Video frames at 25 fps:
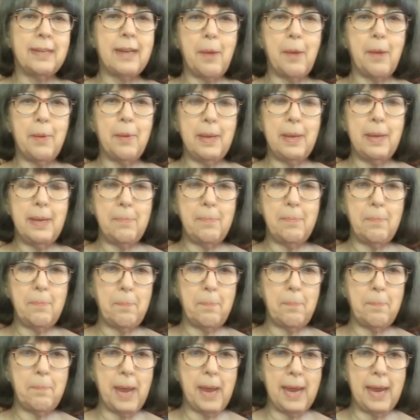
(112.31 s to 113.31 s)
Now, it
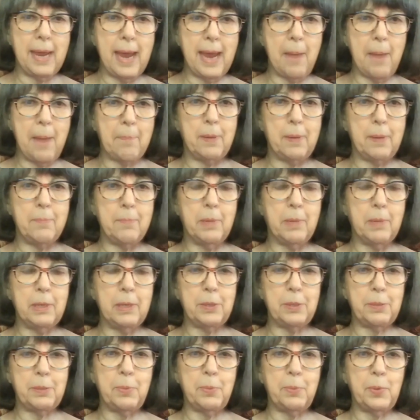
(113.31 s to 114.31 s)
may happen
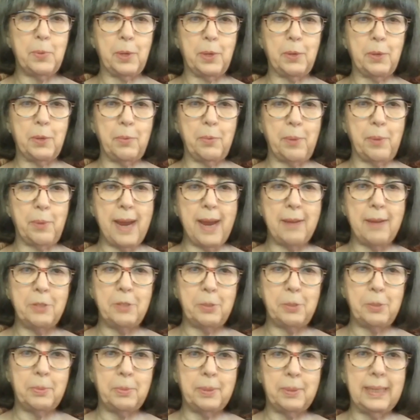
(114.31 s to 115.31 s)
much more
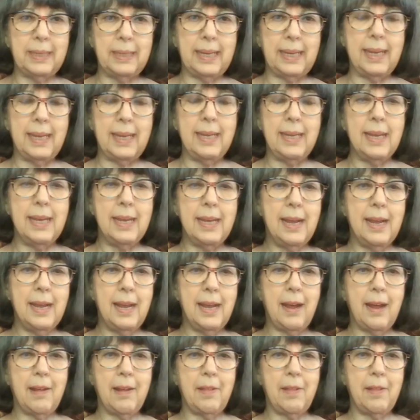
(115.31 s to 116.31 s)
gradually
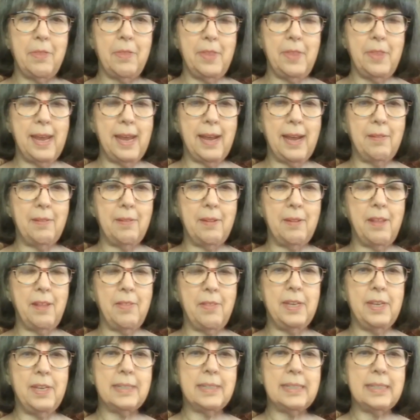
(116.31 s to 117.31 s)
uh, than
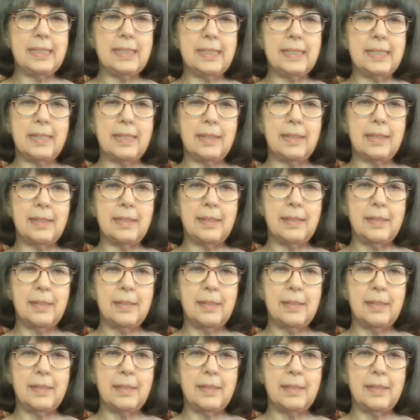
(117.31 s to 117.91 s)
this